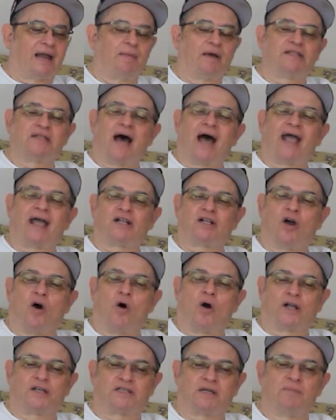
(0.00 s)
I got him a
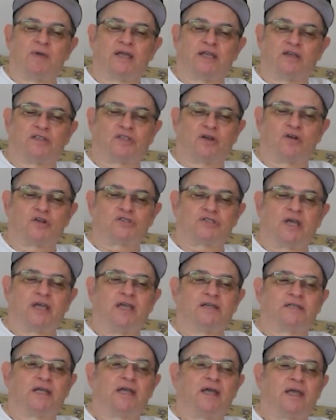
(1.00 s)
Diet Coke. I said, Mickey,
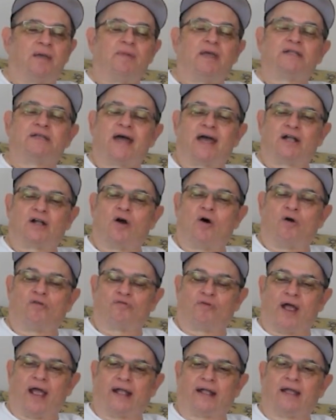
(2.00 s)
Thursday? He said, yeah, give me a
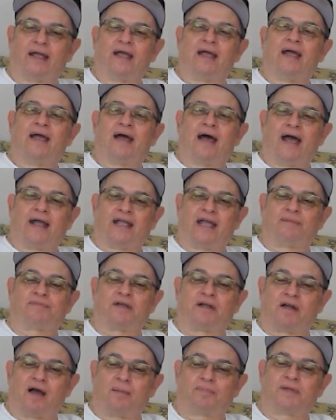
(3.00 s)
Diet Coke, Frank. I
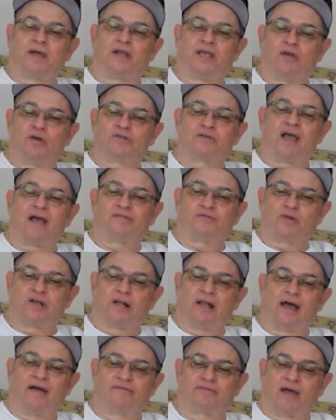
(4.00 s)
kept the cup that he used
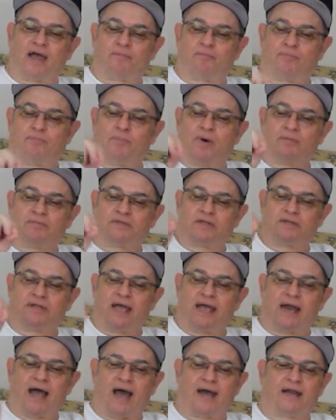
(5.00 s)
after he left. I
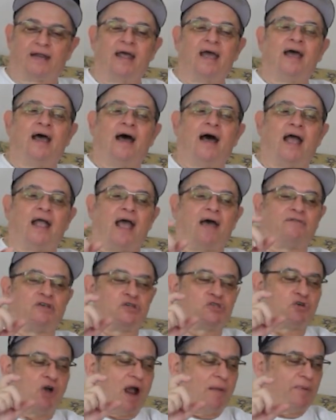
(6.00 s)
put the date on it. I
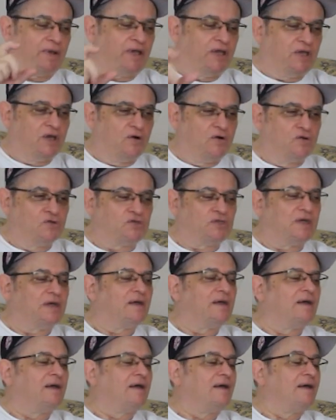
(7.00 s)
have the Sharpie he
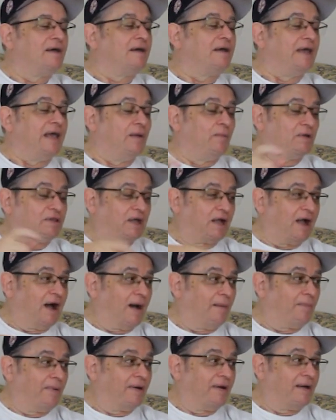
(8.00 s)
used in with
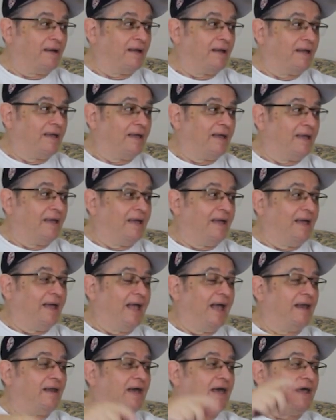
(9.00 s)
the cup.
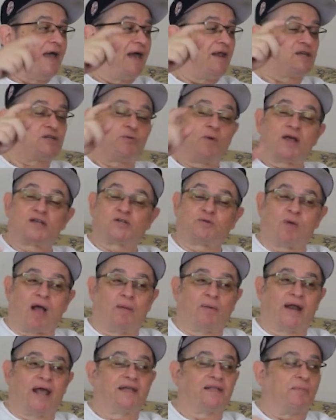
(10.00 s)
And at his
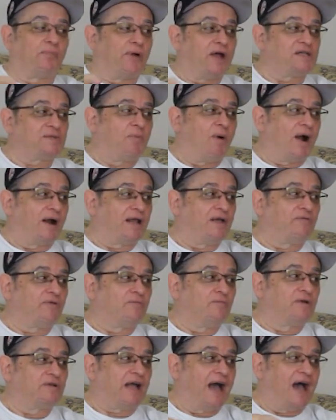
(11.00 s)
restaurant, when I had the press
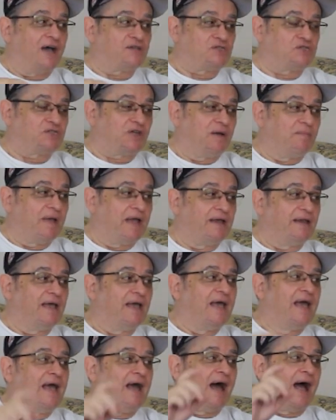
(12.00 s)
party, when Costas come
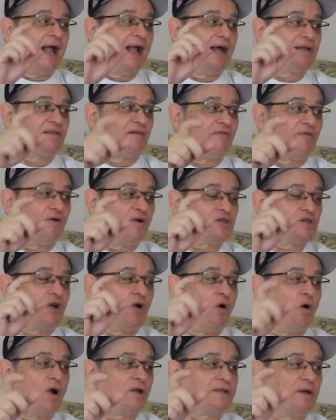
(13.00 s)
in, I got the
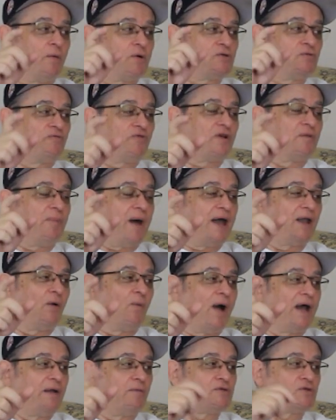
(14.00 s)
first cork that was for the
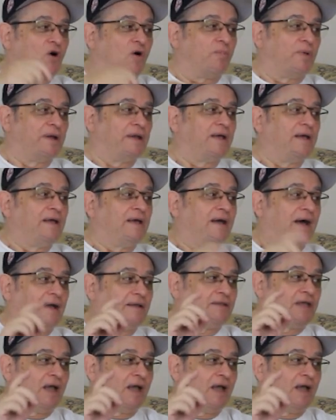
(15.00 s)
bottle of wine that was open.